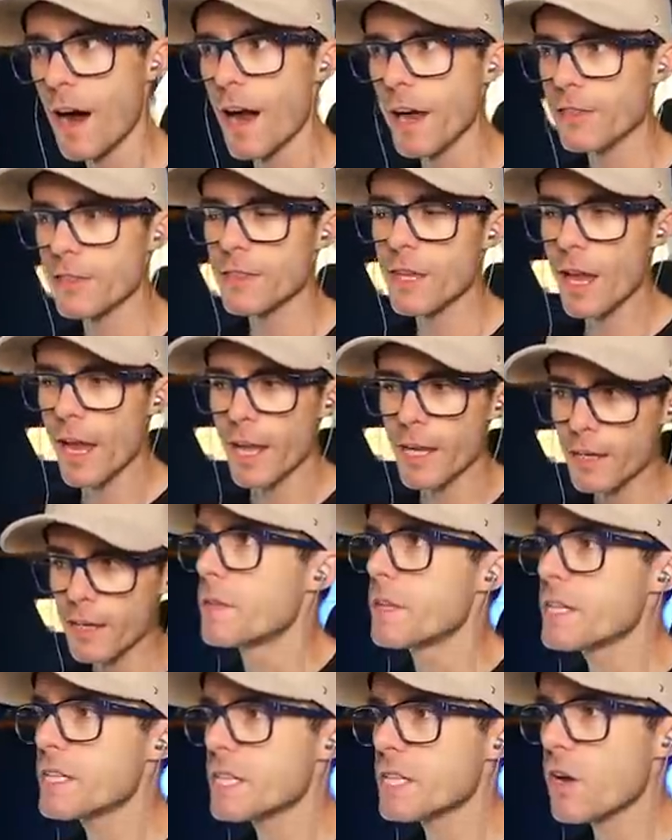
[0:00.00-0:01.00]
I think
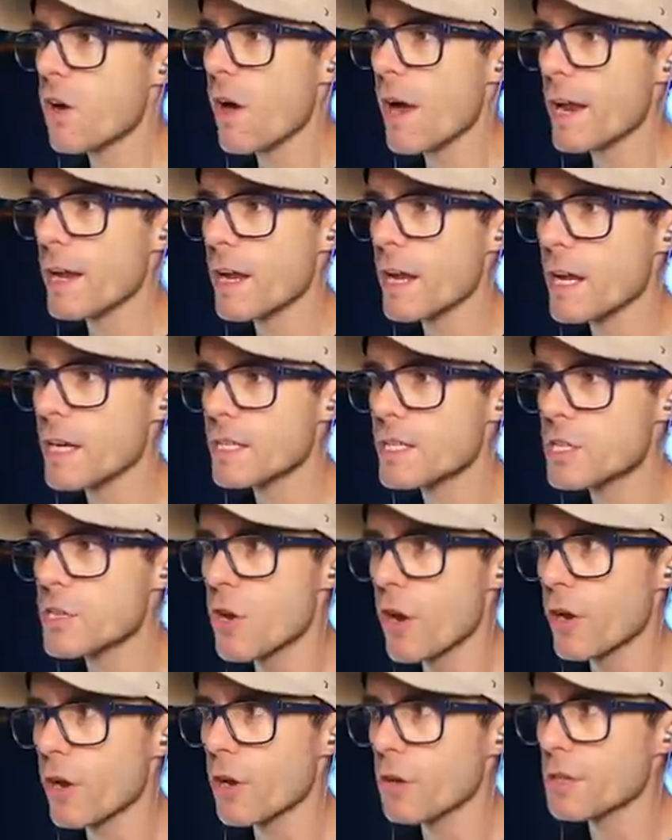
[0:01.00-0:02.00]
this guy needs
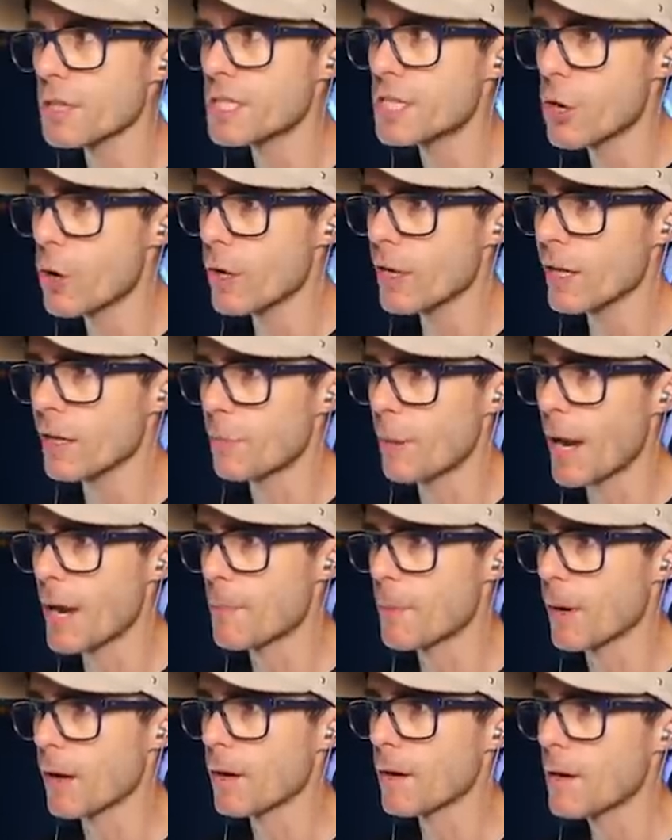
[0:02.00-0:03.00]
not only toilet
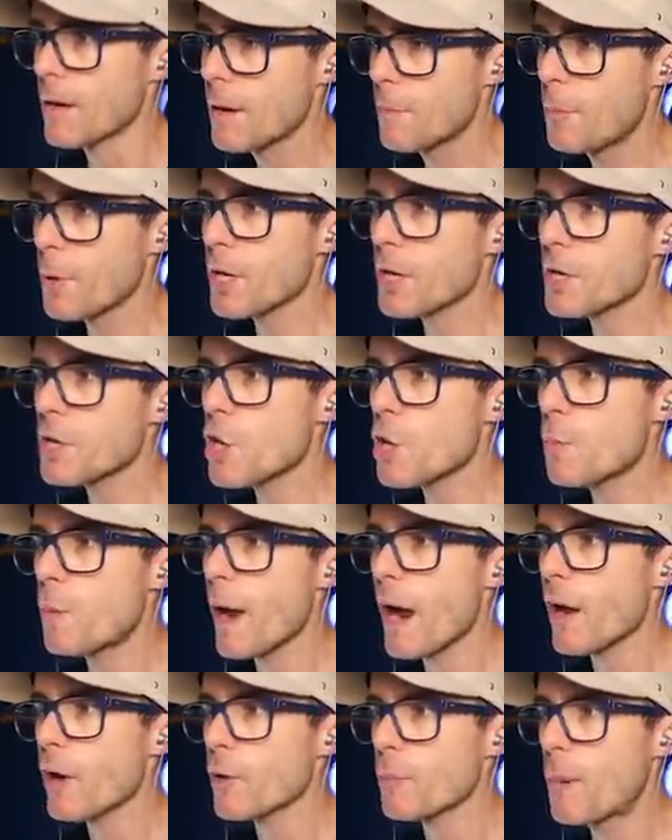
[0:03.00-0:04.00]
paper, but a new
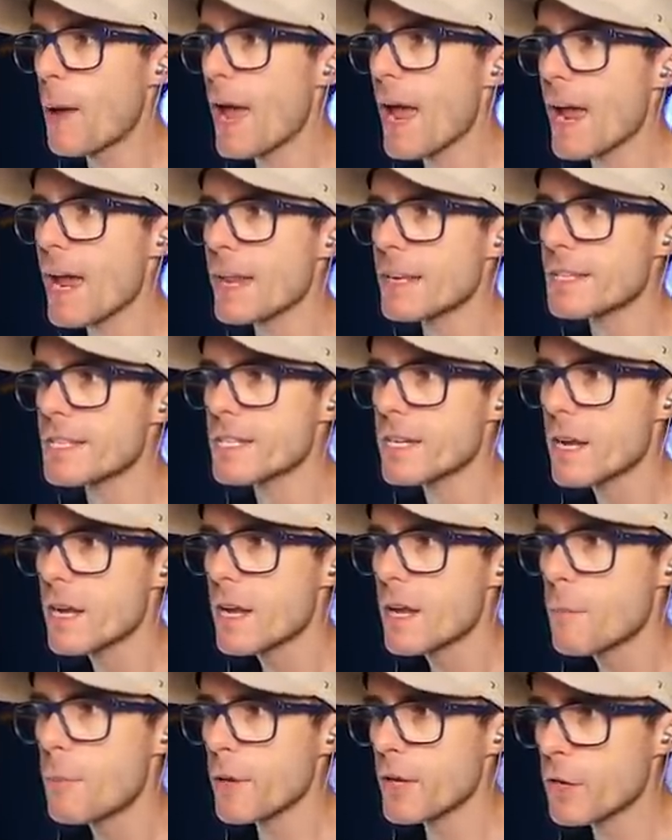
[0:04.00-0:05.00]
pair of pants
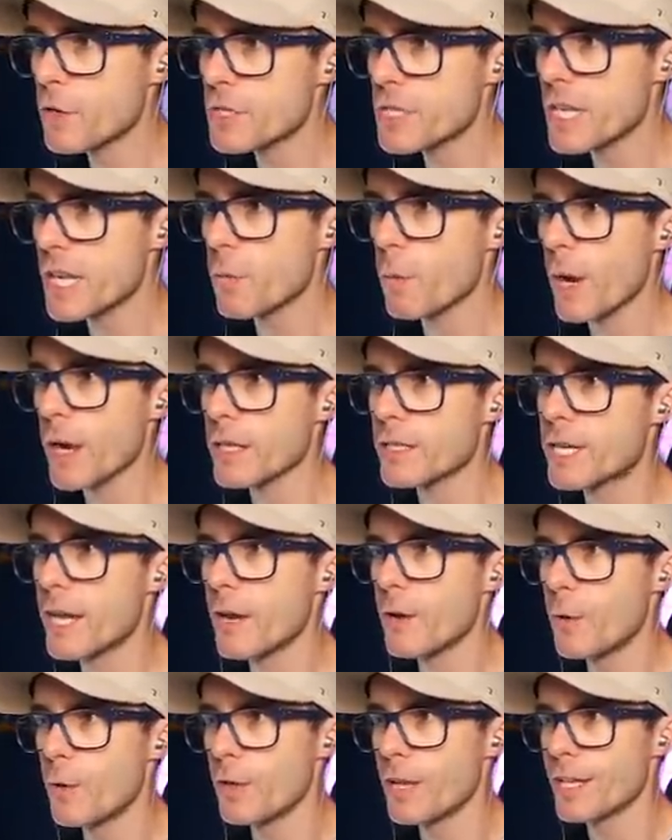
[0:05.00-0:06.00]
because he went
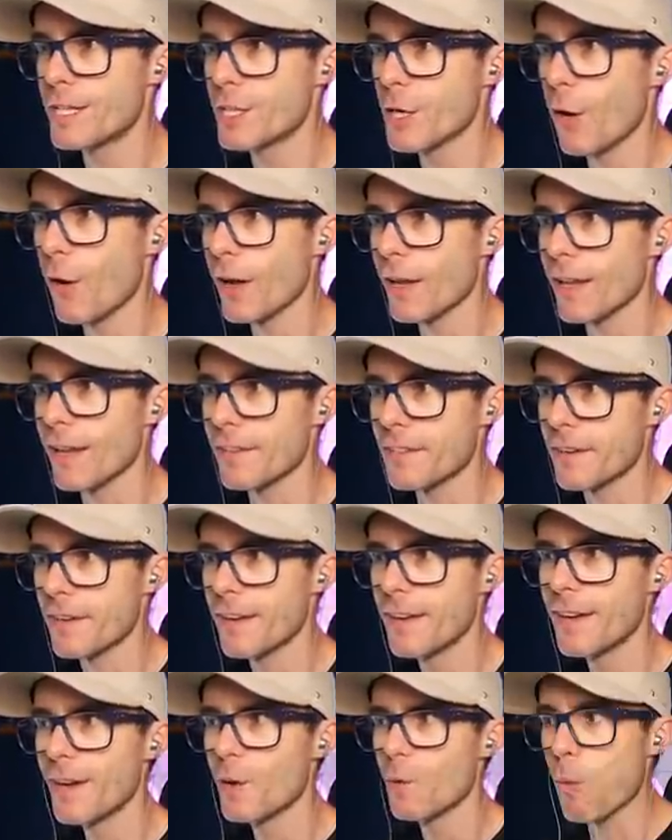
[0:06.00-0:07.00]
to the toilet
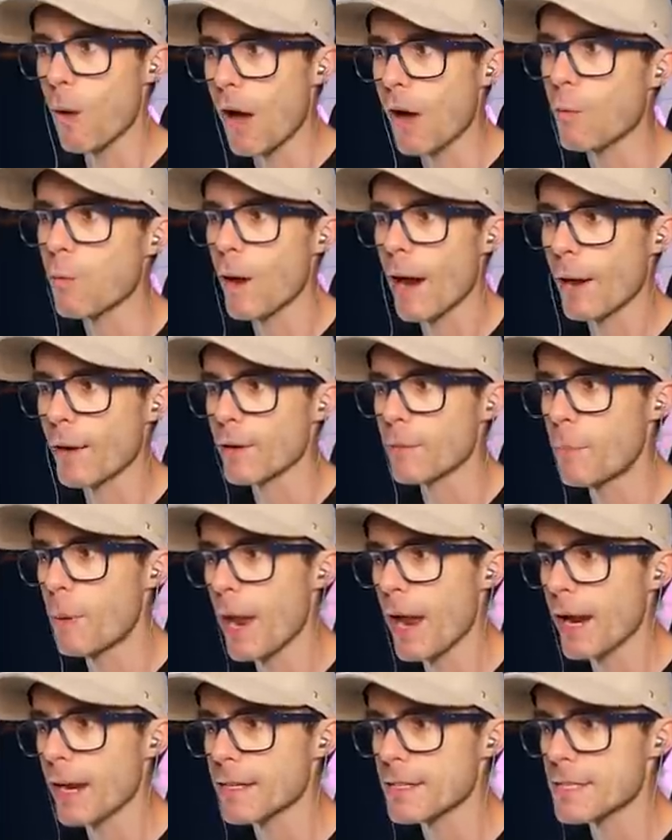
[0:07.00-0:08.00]
while wearing
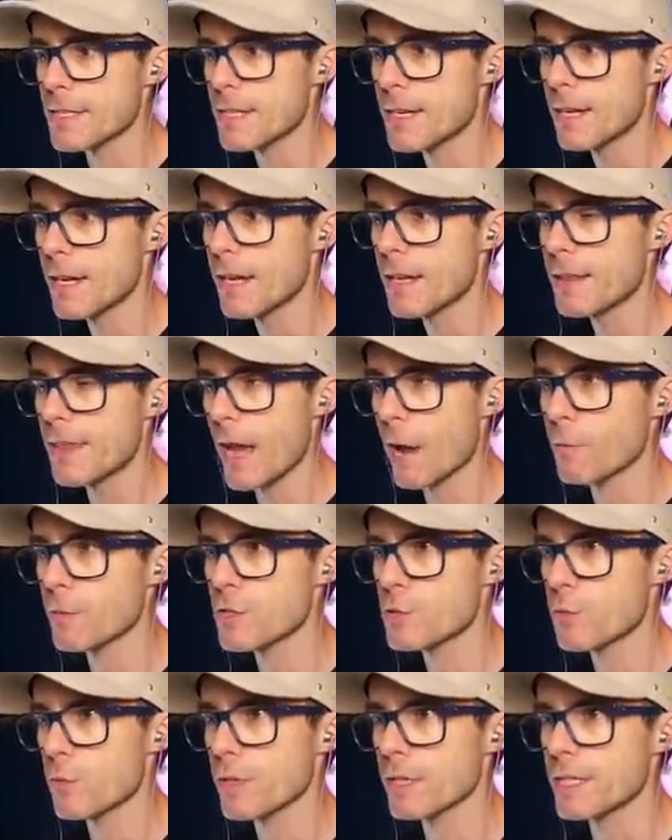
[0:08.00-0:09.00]
pants. That
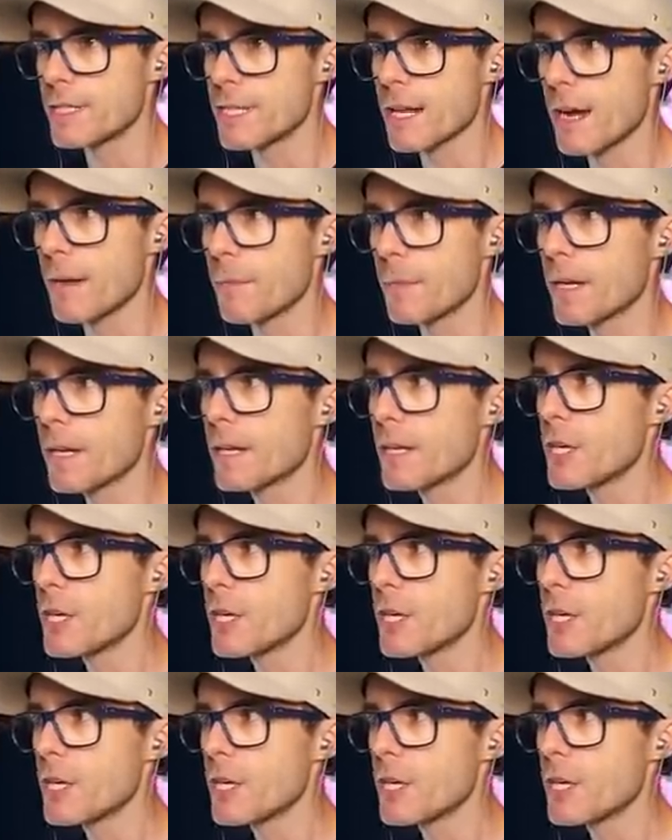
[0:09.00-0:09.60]
was really dumb.